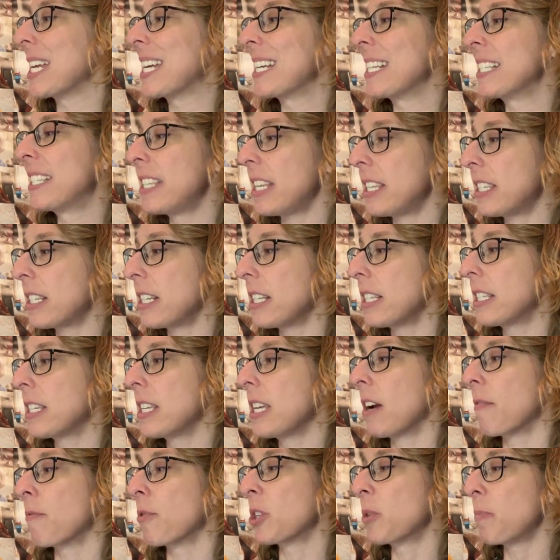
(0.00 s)
consistency
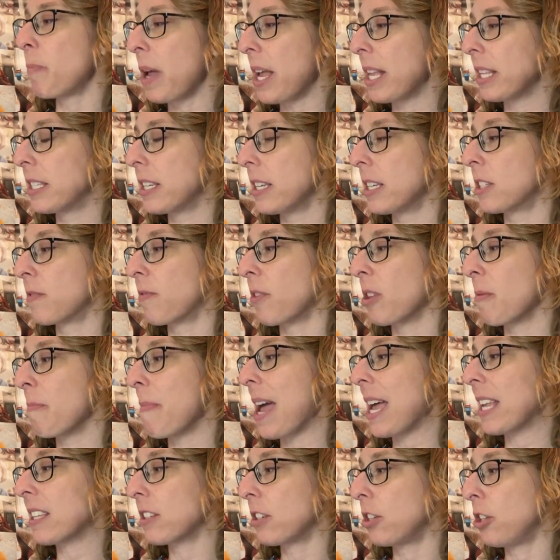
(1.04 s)
of responses for the
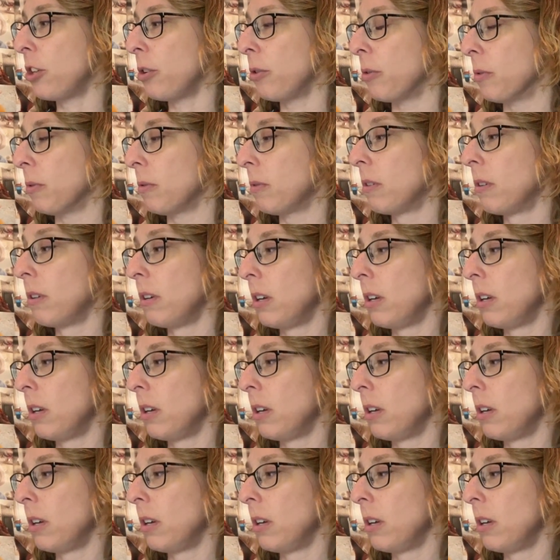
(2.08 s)
MASC-2